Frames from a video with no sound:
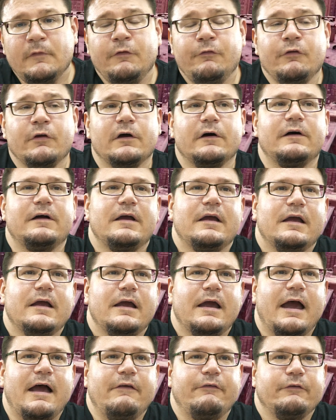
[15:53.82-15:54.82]
So
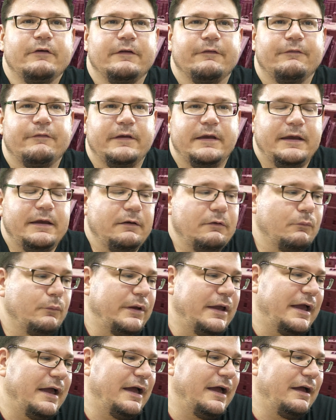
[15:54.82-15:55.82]
as you can see,
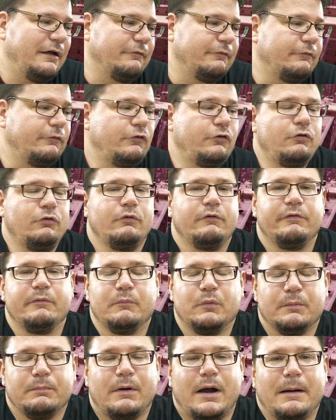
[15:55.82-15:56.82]
we have two of the
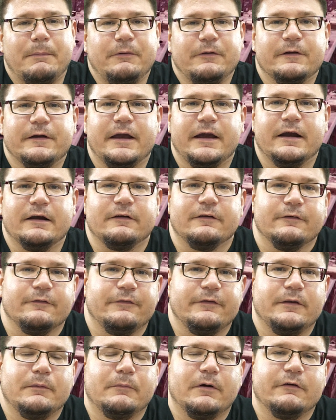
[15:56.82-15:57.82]
more popular
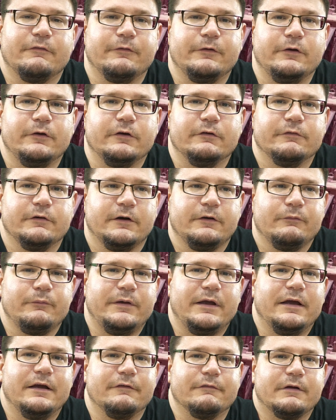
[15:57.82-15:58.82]
characters in the Marvel Universe.
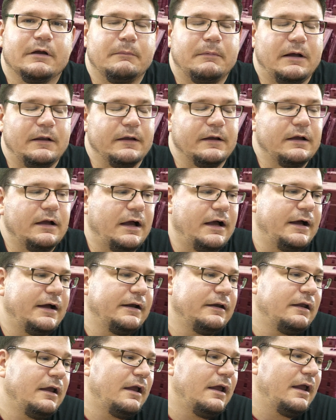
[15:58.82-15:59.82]
We have Kamala
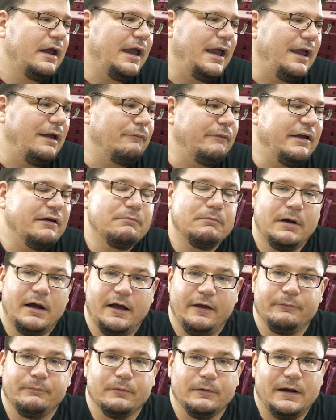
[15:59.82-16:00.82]
Khan and we have Miles